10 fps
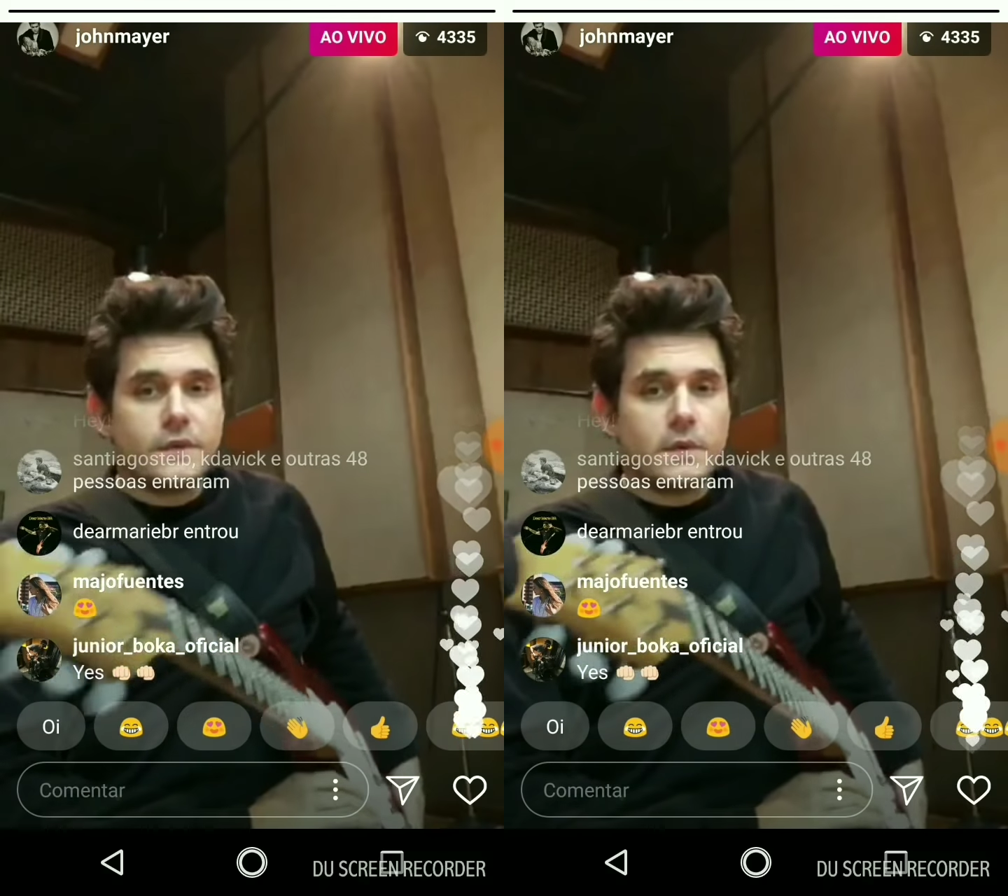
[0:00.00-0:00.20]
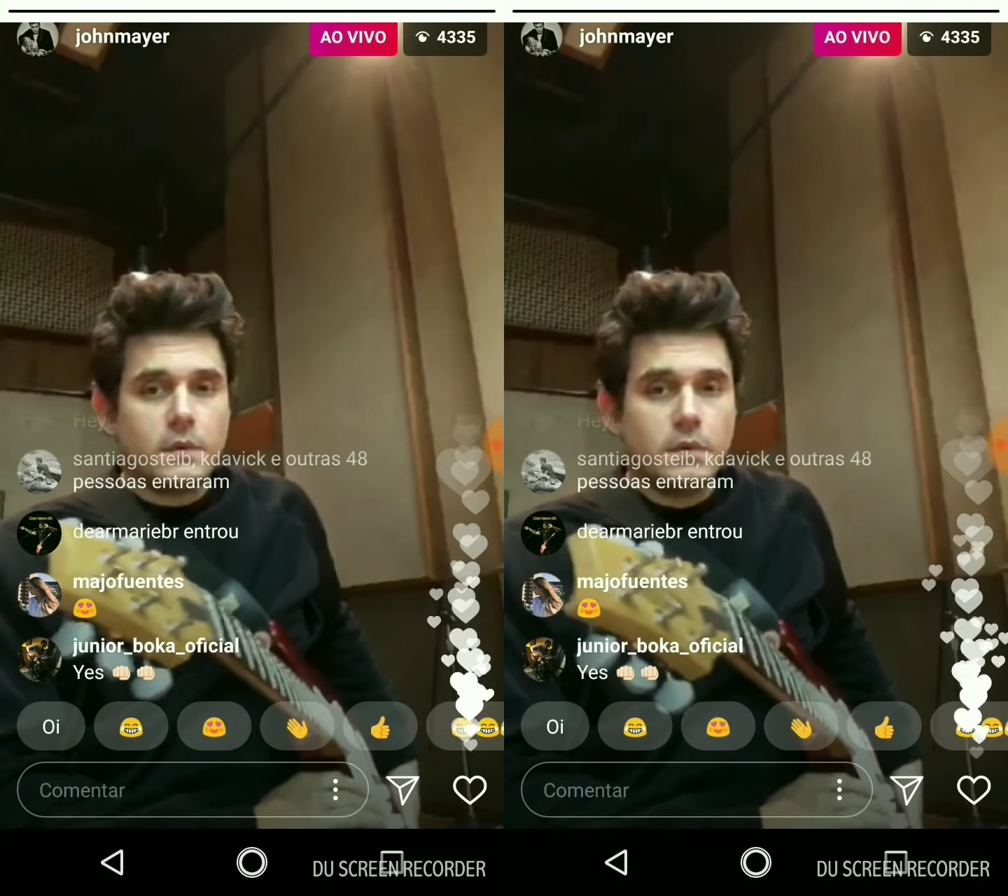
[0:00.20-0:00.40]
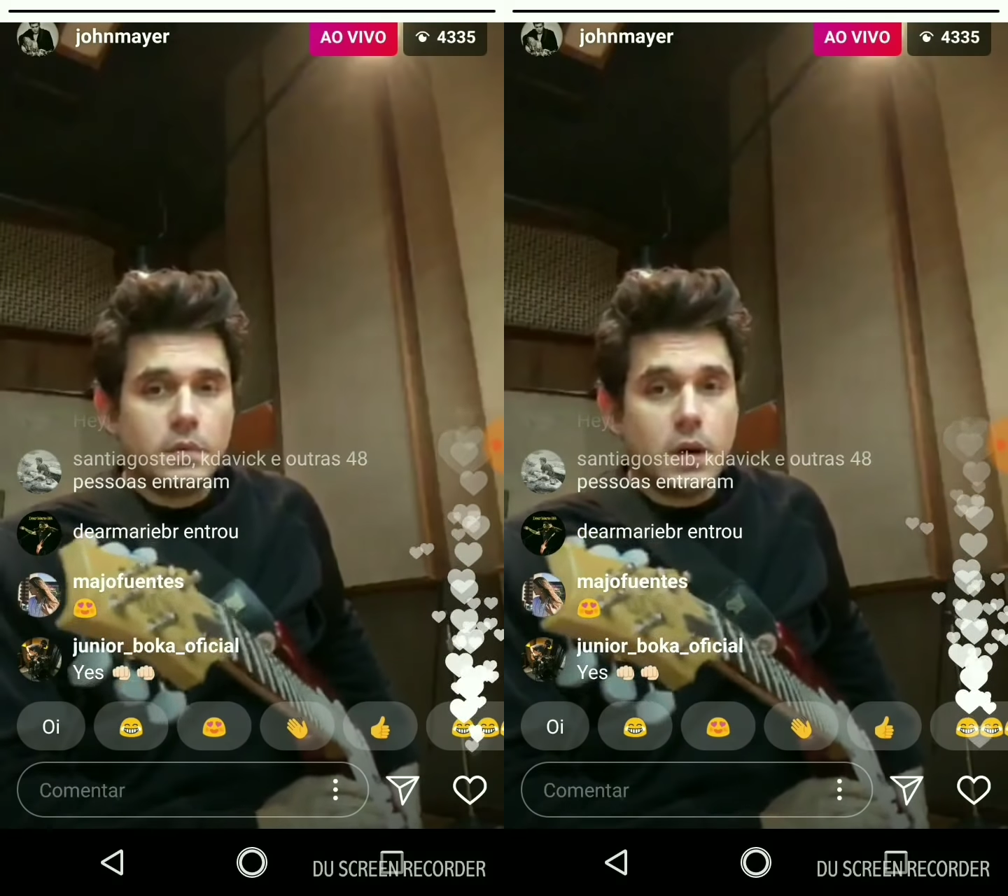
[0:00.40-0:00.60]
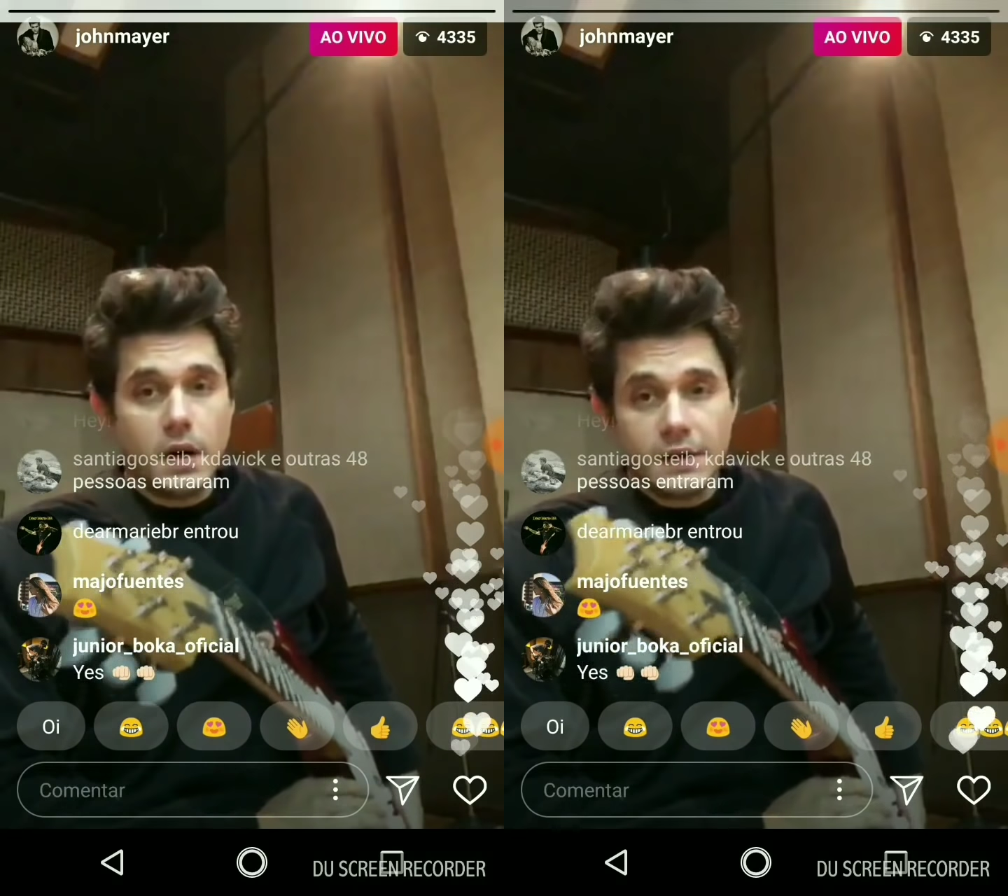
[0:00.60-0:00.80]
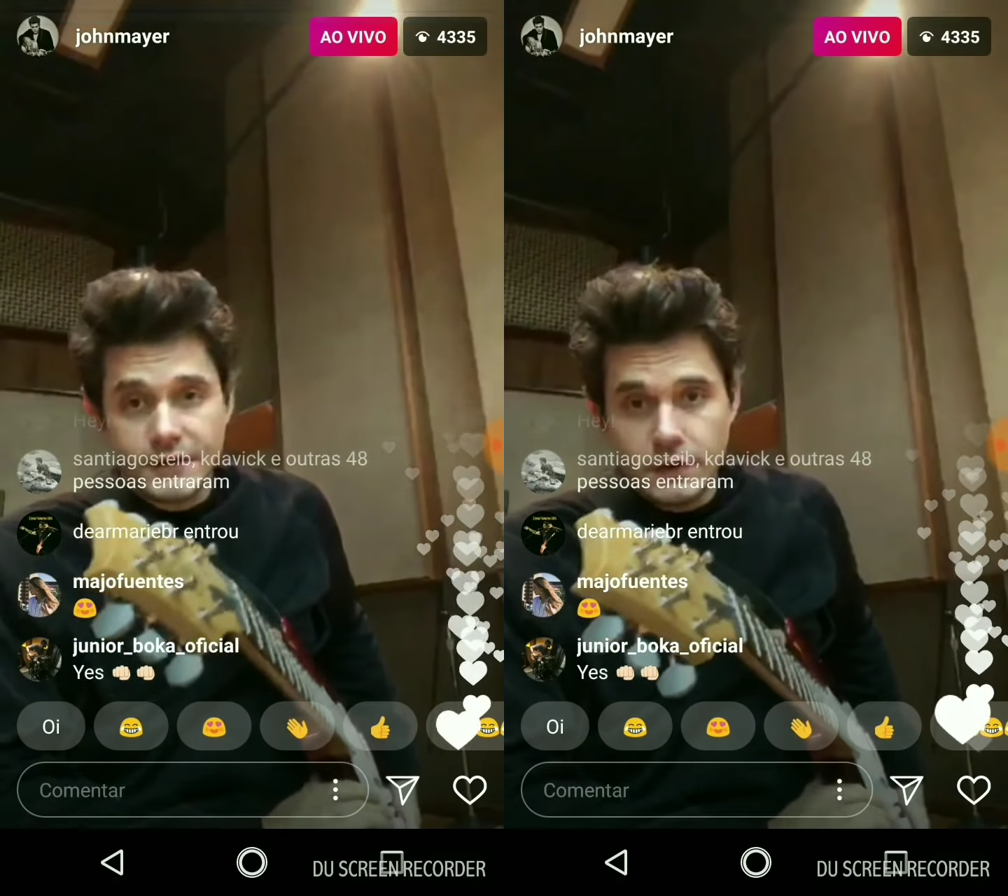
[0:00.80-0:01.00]
from
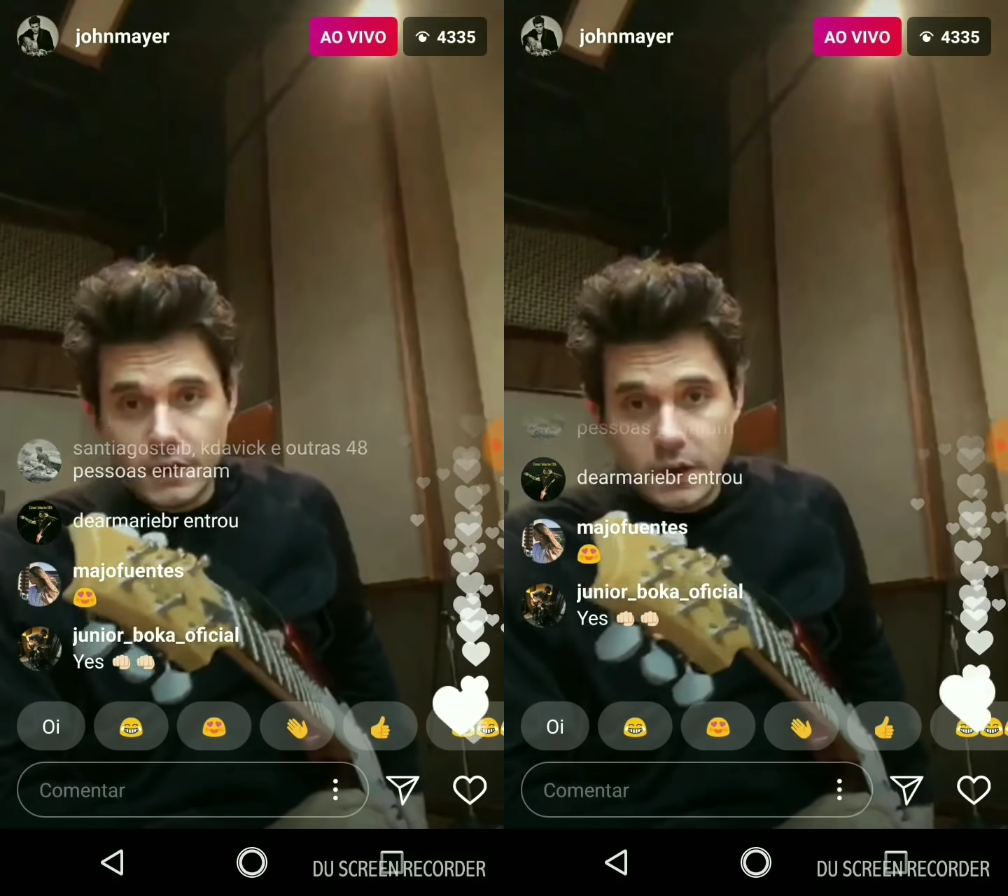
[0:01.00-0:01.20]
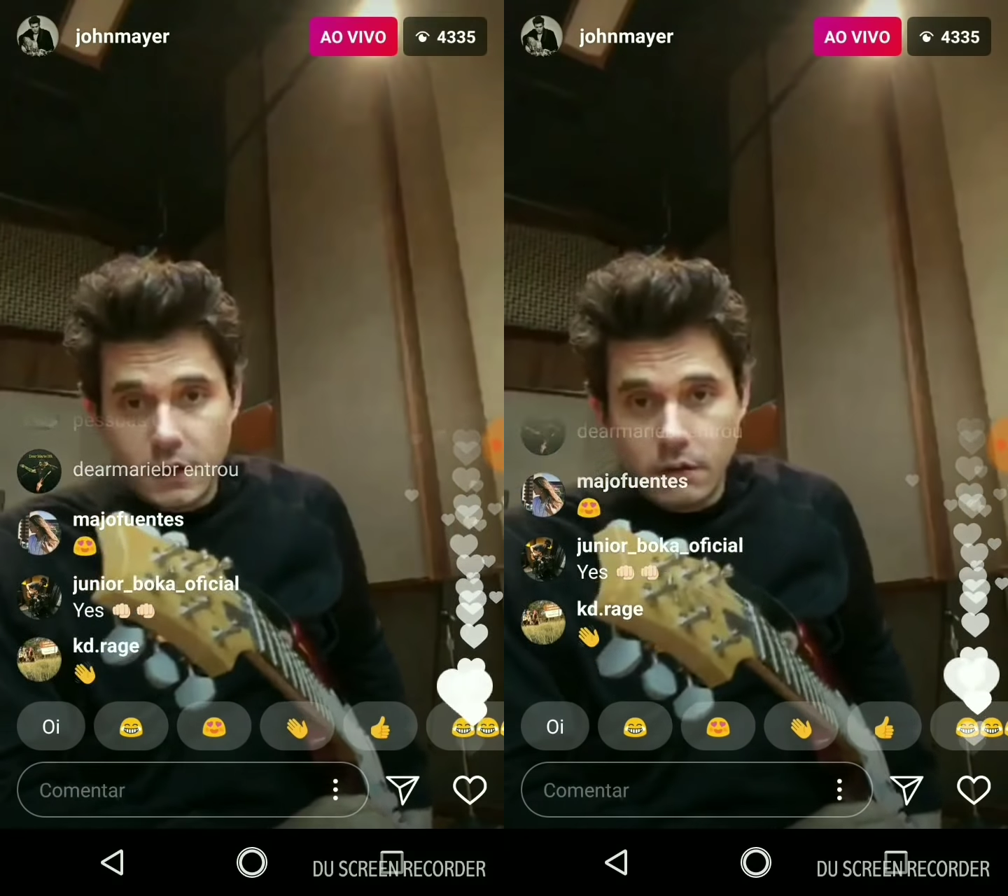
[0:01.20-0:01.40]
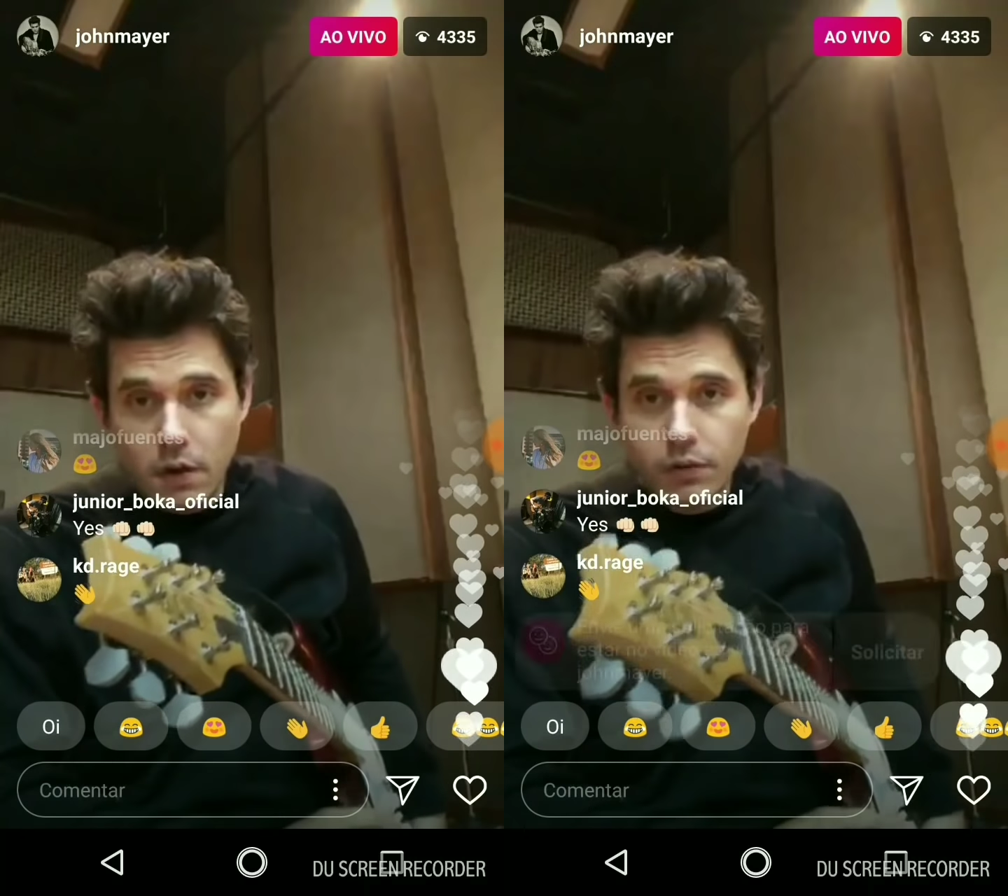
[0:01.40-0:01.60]
a studio.